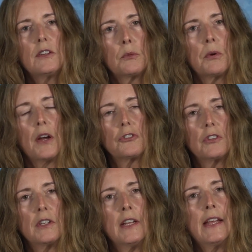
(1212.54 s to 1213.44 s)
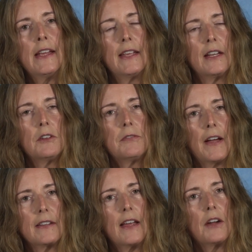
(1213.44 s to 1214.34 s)
and depression can
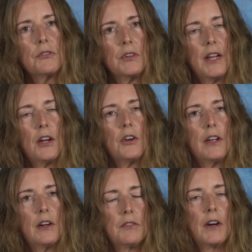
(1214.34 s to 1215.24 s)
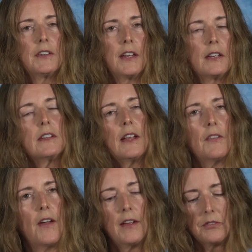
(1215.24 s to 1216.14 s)
affect every area of our day-to-day
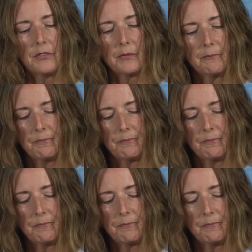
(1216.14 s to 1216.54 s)
life.